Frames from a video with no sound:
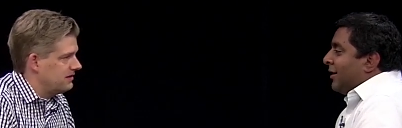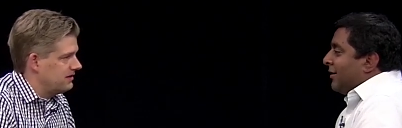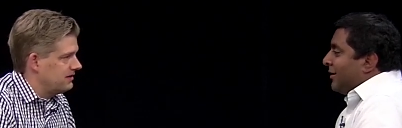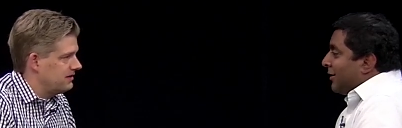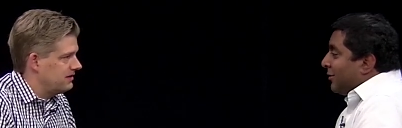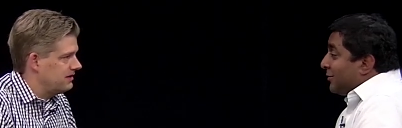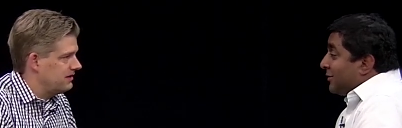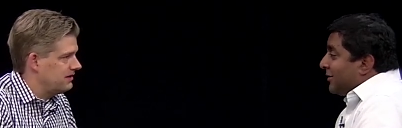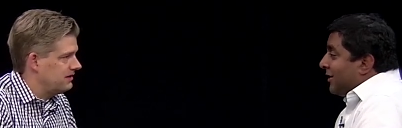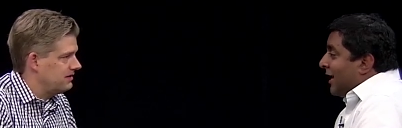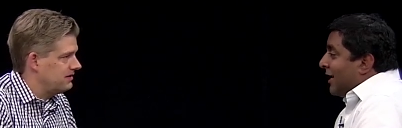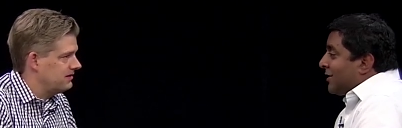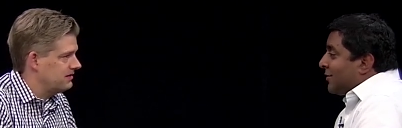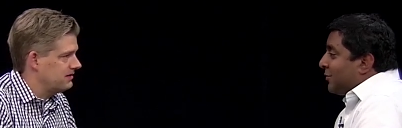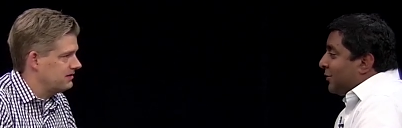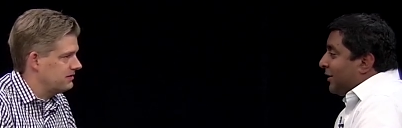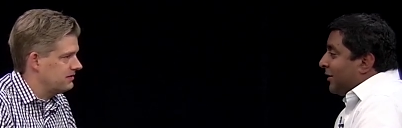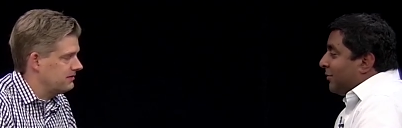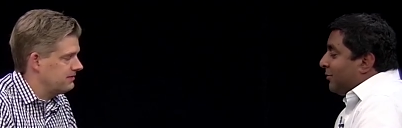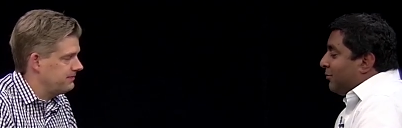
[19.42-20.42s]
Speaker 1: I think it was
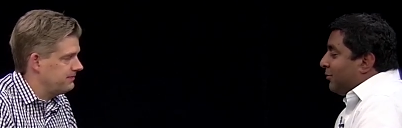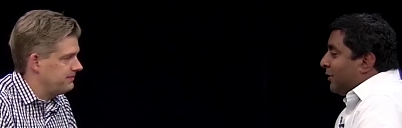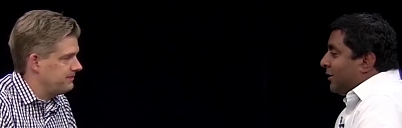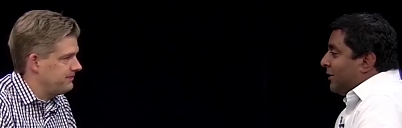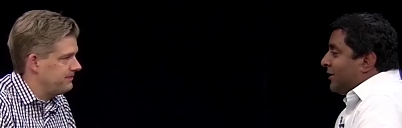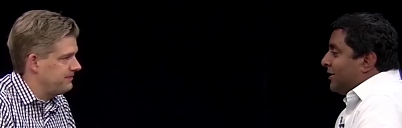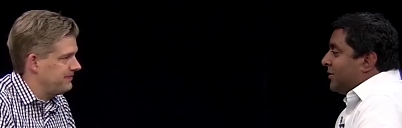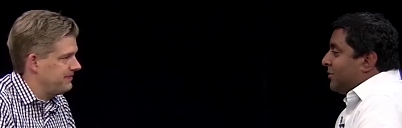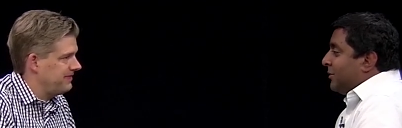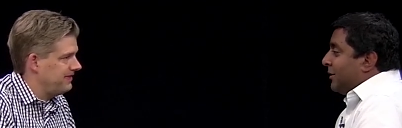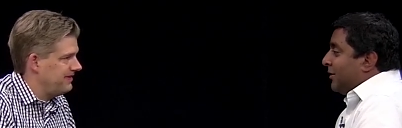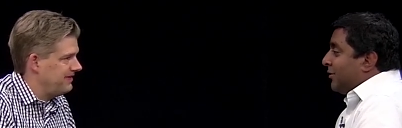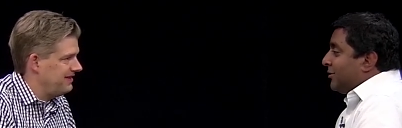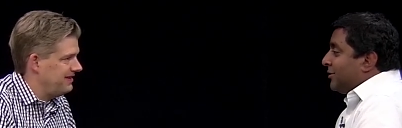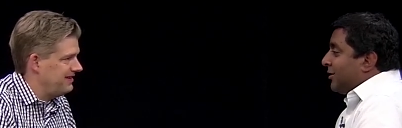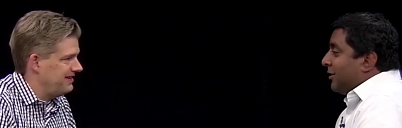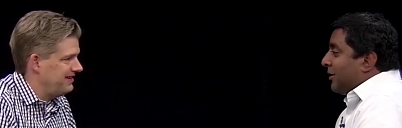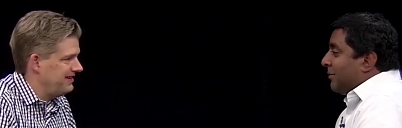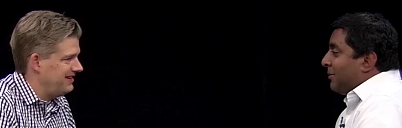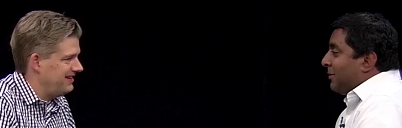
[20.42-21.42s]
last week, Britney
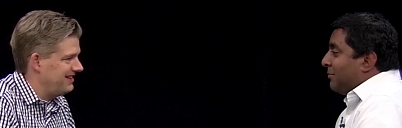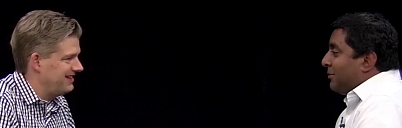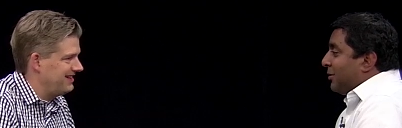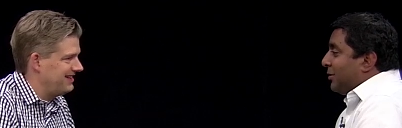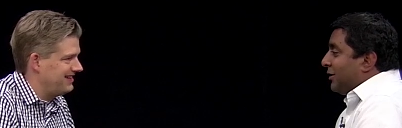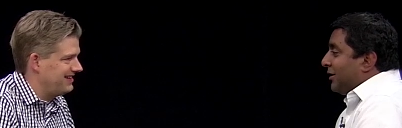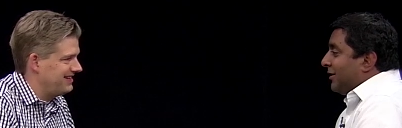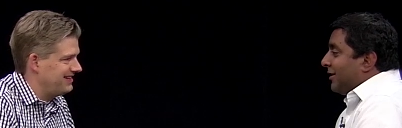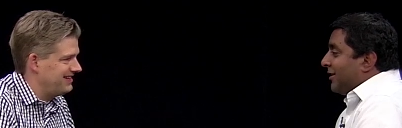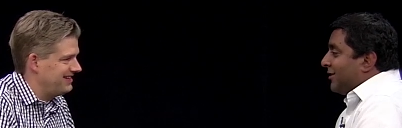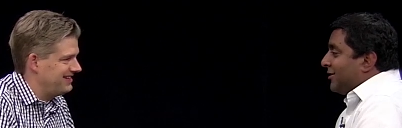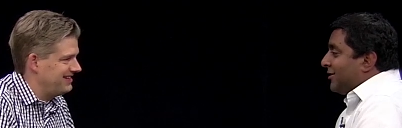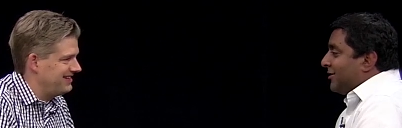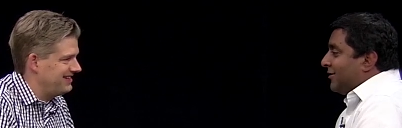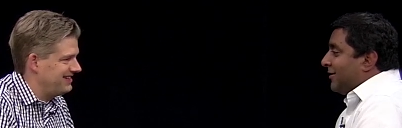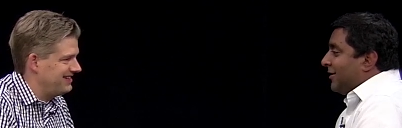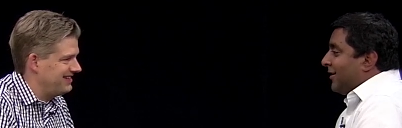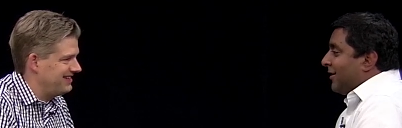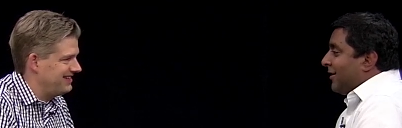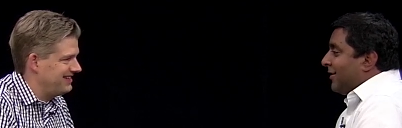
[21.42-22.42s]
Spears showed up at
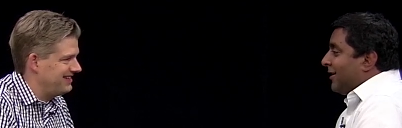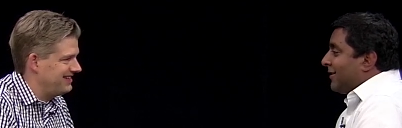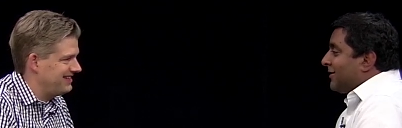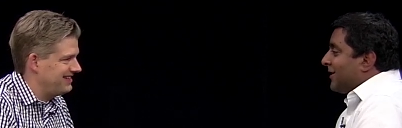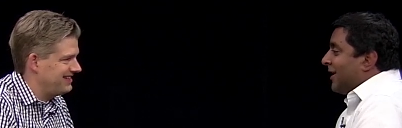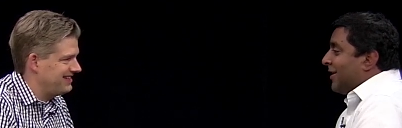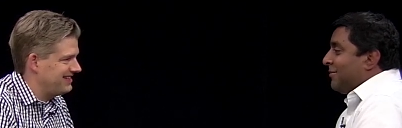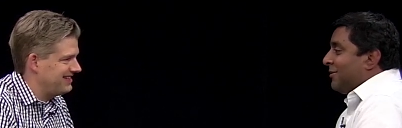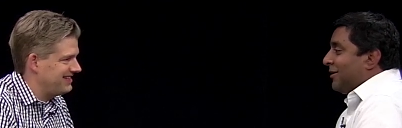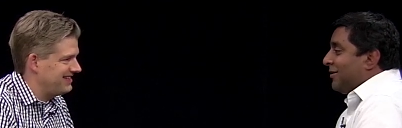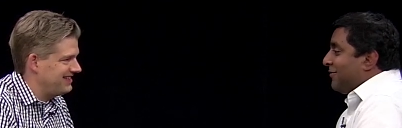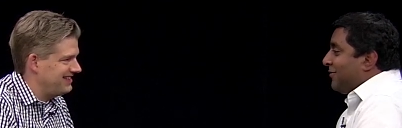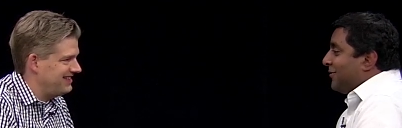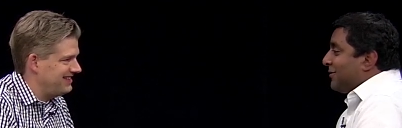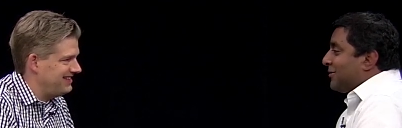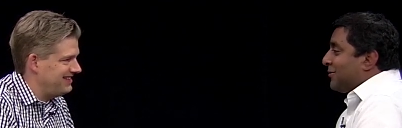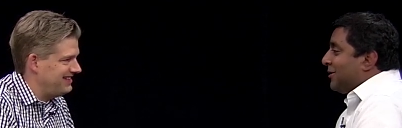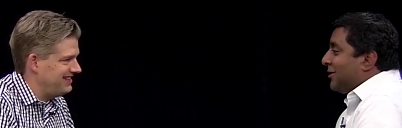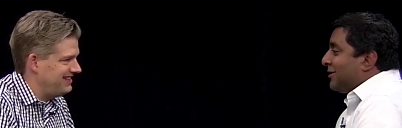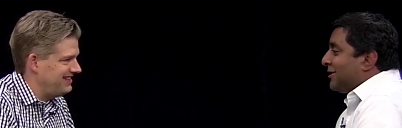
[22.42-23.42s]
Beautylish. Uh, that's got to be the
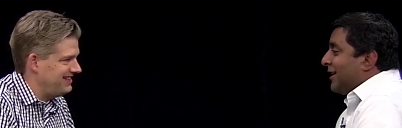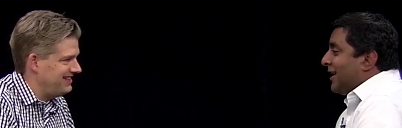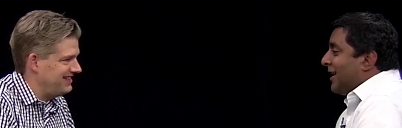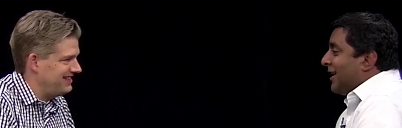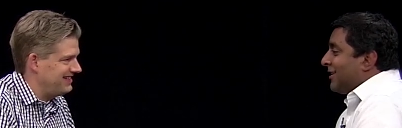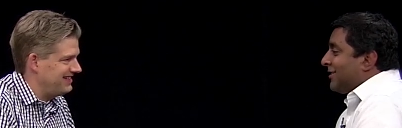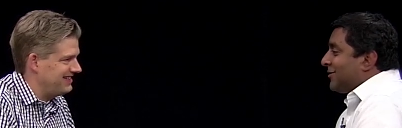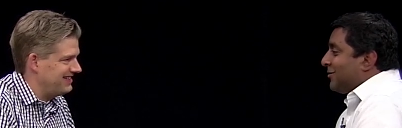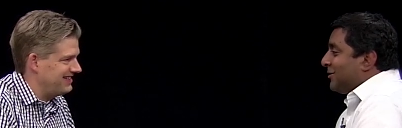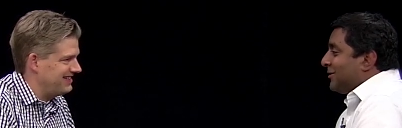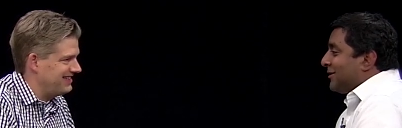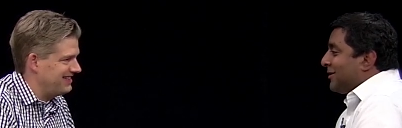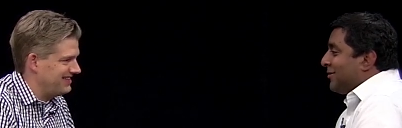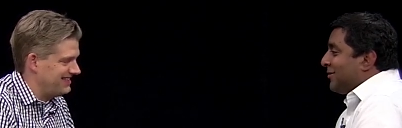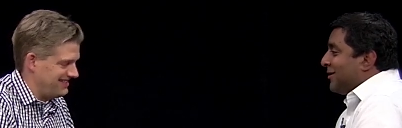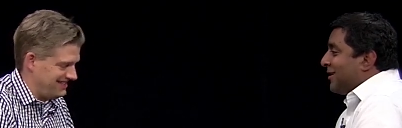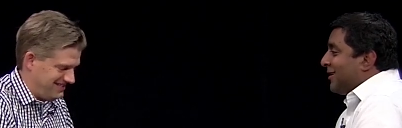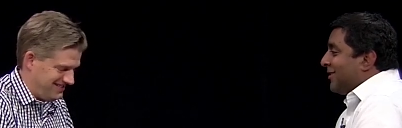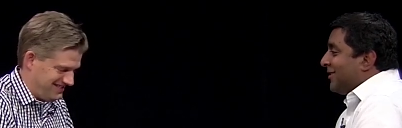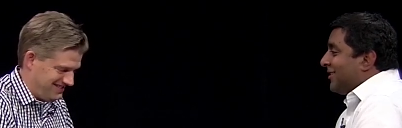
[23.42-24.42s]
first question I ask. What's
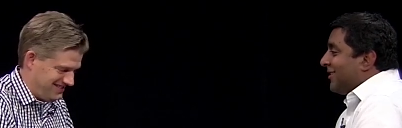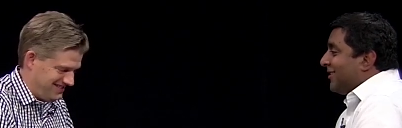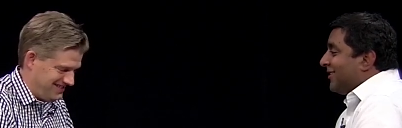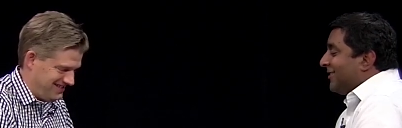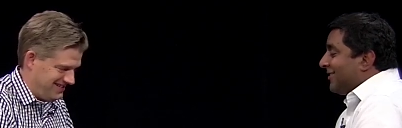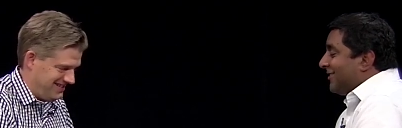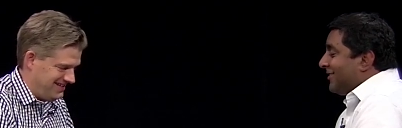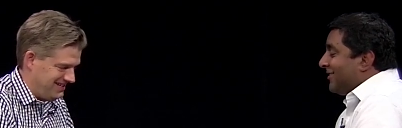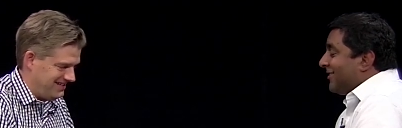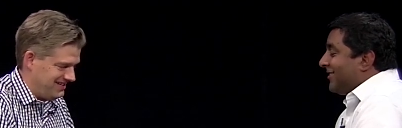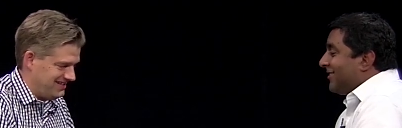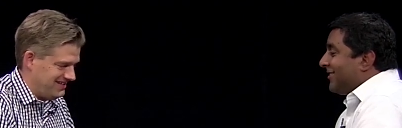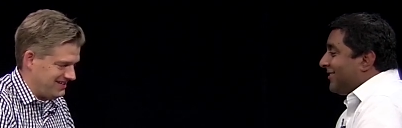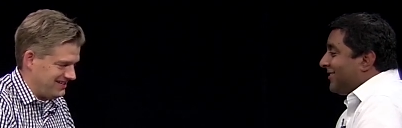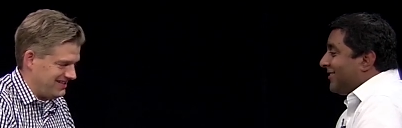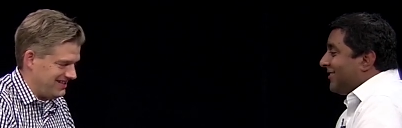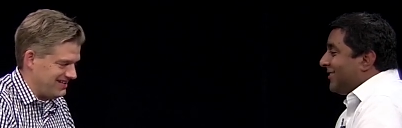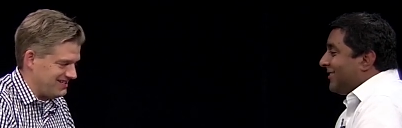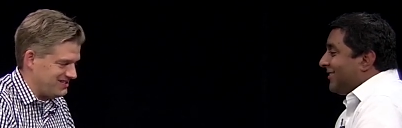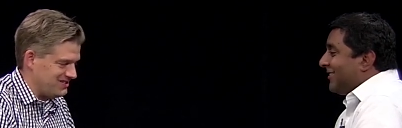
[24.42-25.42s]
going on there?
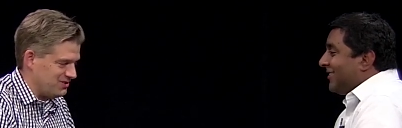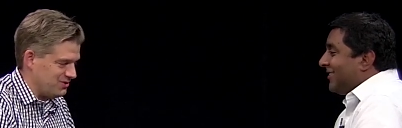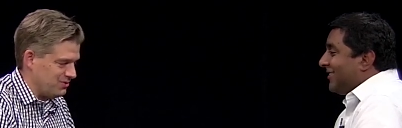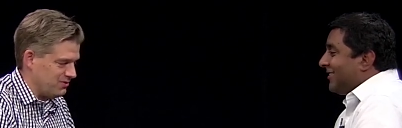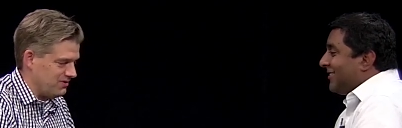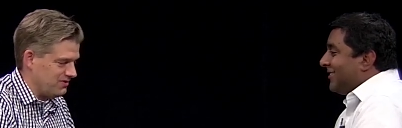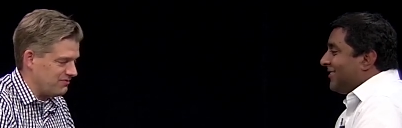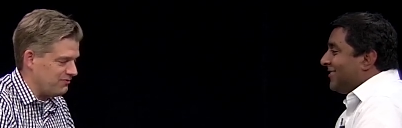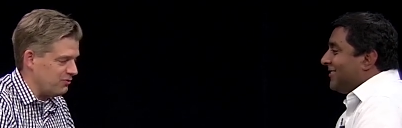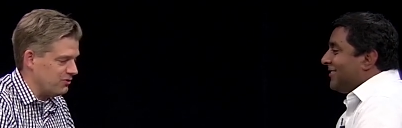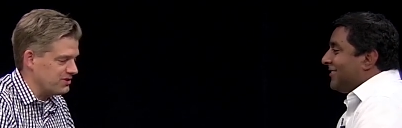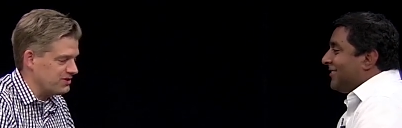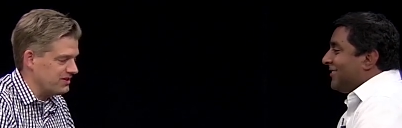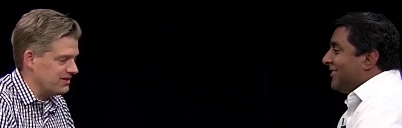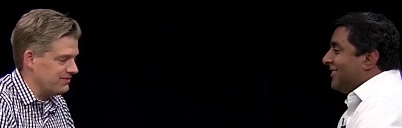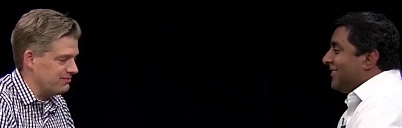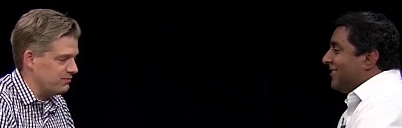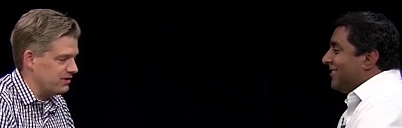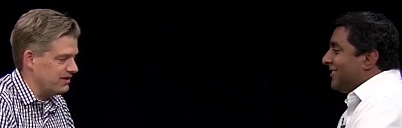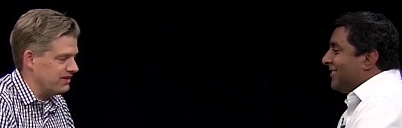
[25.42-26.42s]
Speaker 2: Yeah, so we were
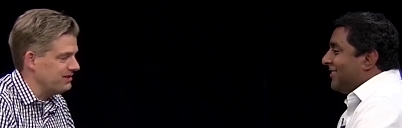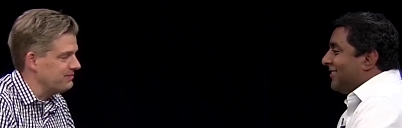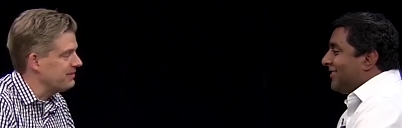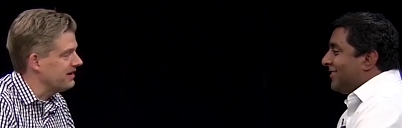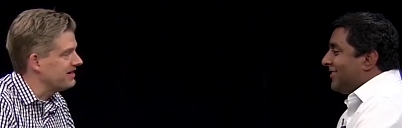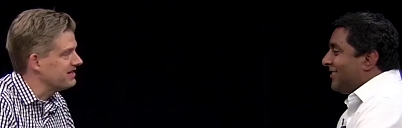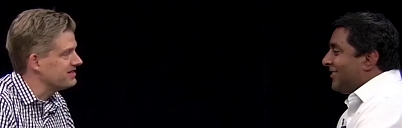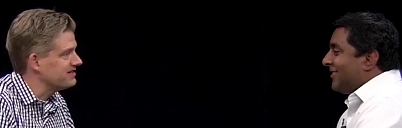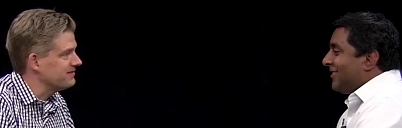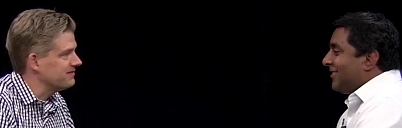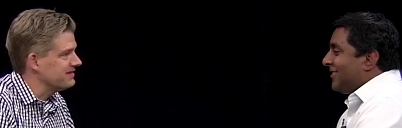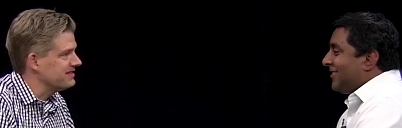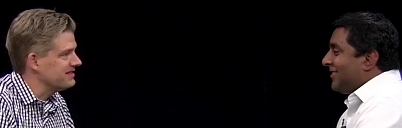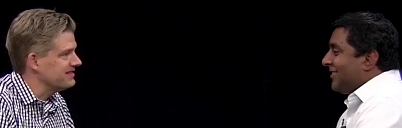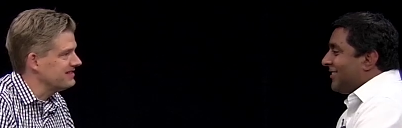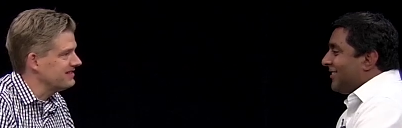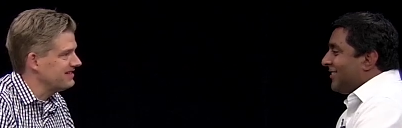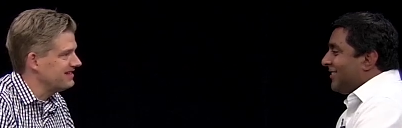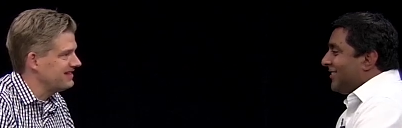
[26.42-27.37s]
fortunate. Britney paid us a visit